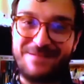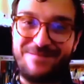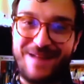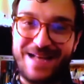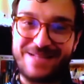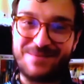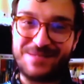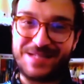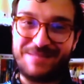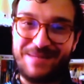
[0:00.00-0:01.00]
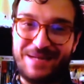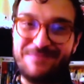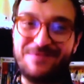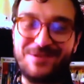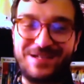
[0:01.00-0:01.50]
Phasma was going to be an
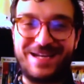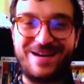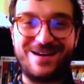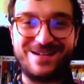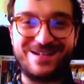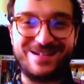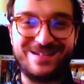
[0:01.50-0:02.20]
important character?